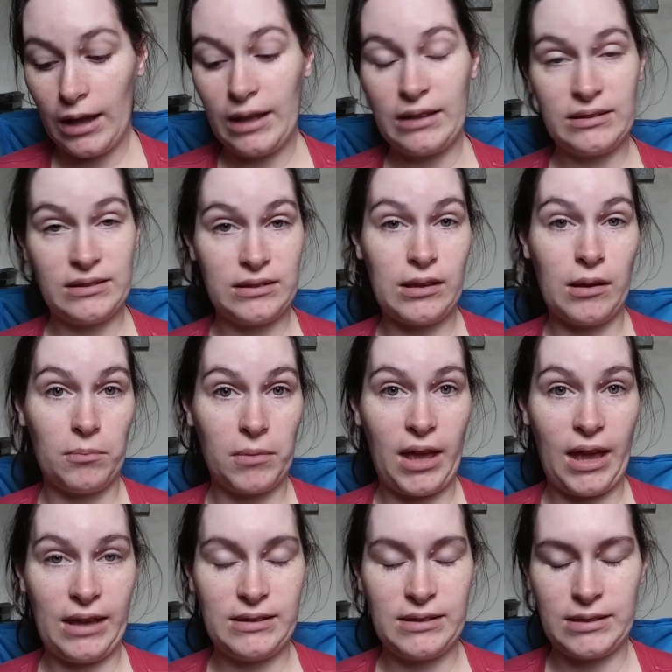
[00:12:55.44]
in some
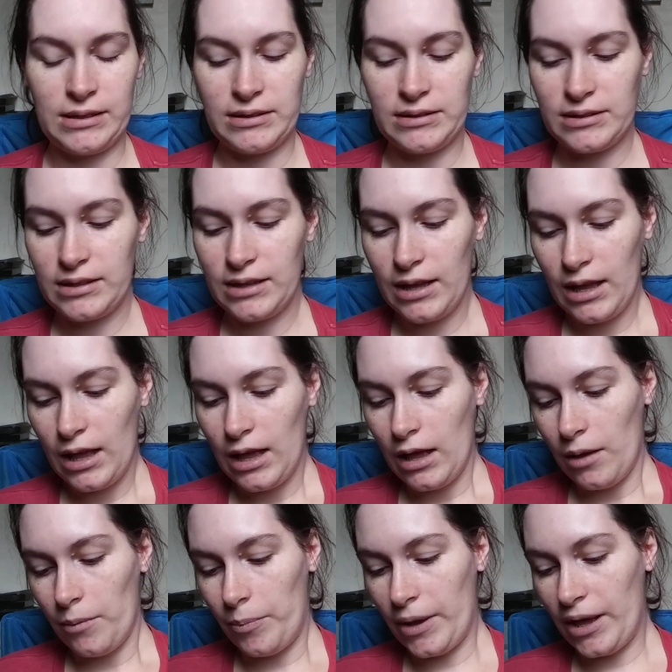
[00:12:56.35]
cases.
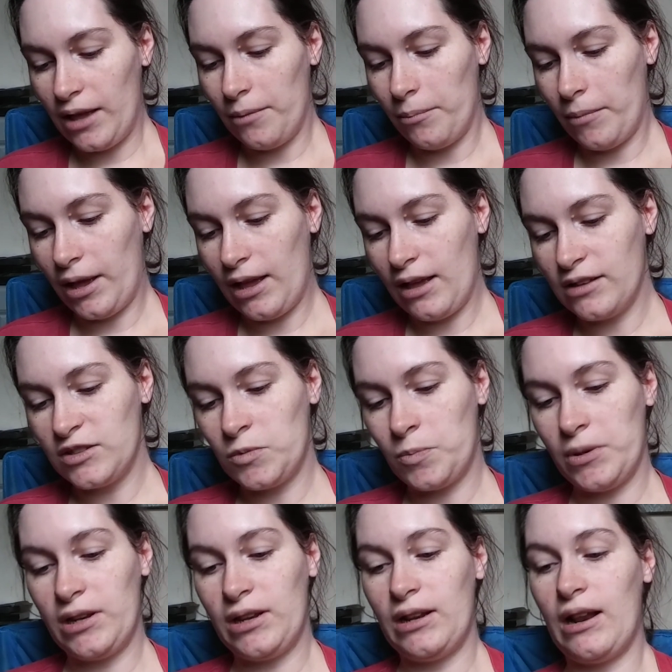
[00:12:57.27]
But my
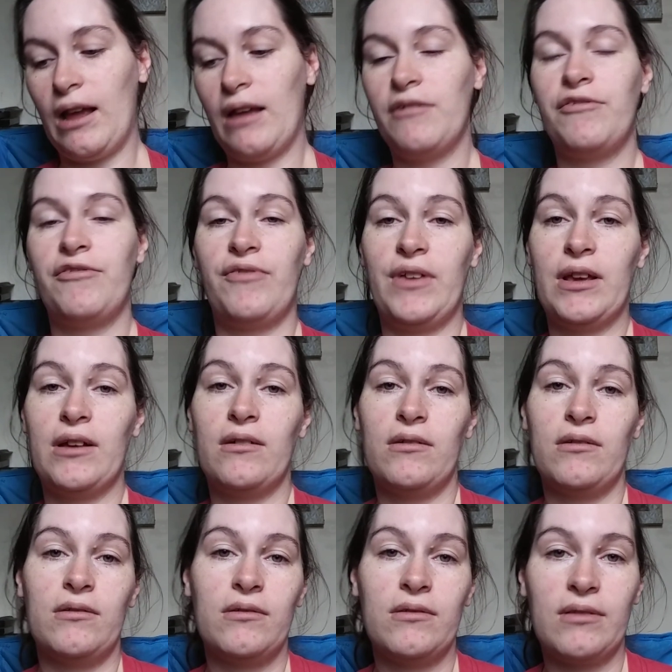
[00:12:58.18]
husband and I
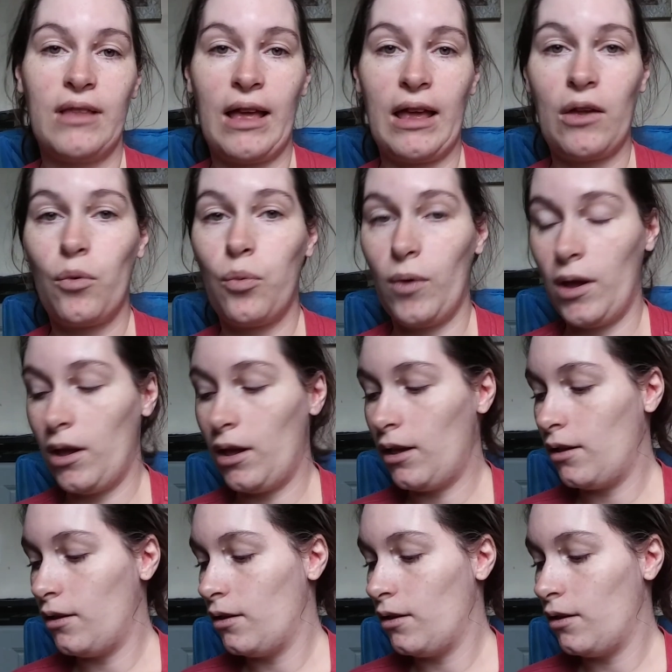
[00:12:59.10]
feel like we